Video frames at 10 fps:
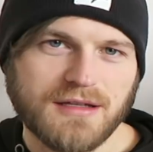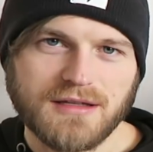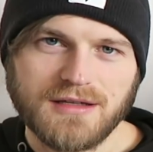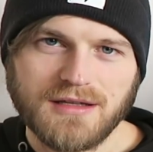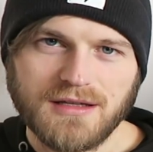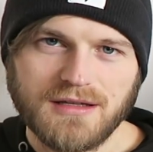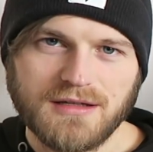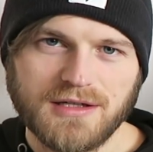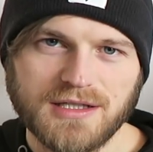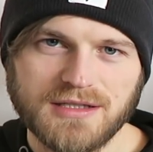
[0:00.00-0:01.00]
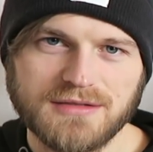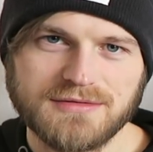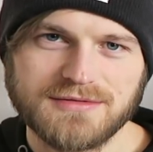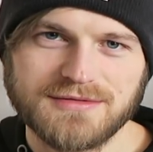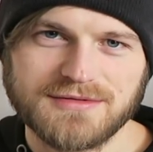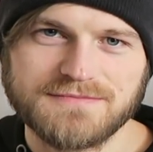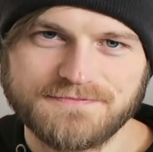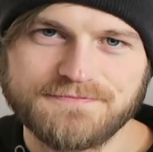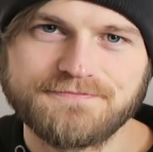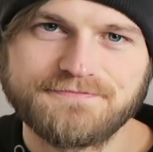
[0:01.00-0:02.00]

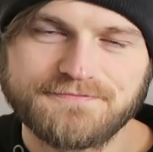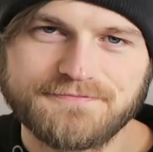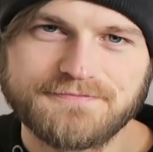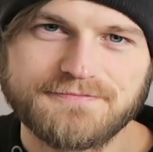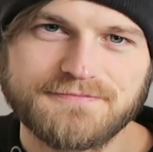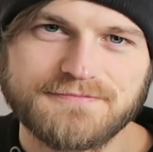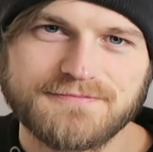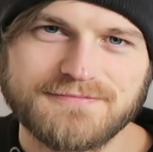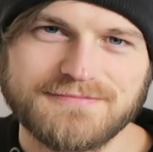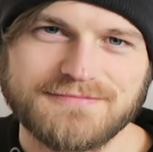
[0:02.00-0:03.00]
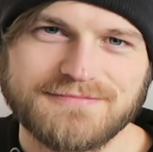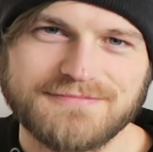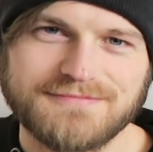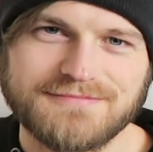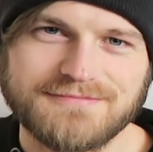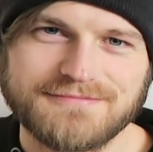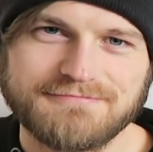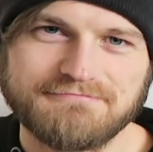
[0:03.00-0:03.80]
No words are spoken by the person on screen.